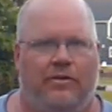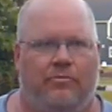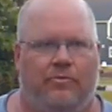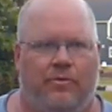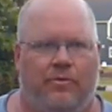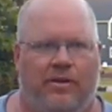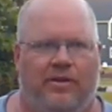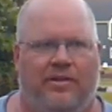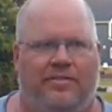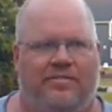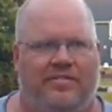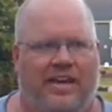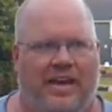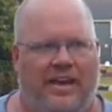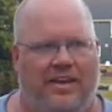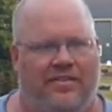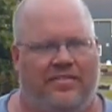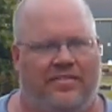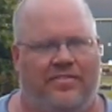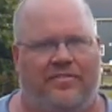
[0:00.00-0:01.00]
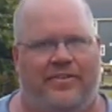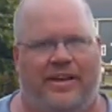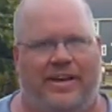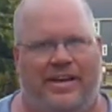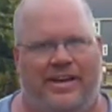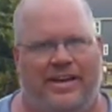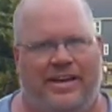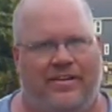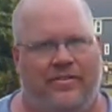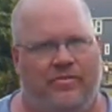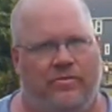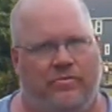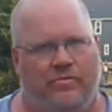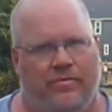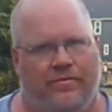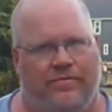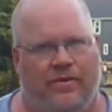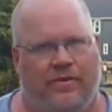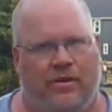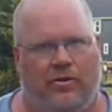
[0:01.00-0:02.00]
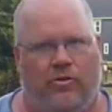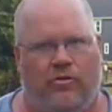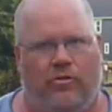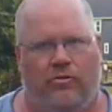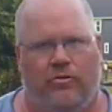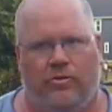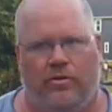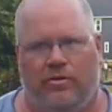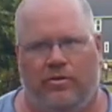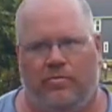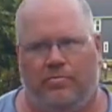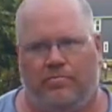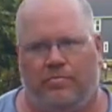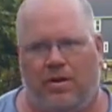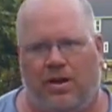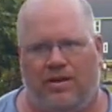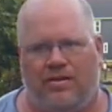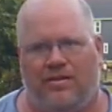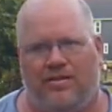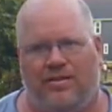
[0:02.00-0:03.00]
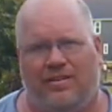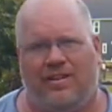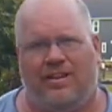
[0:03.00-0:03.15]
really satisfied with the whole product.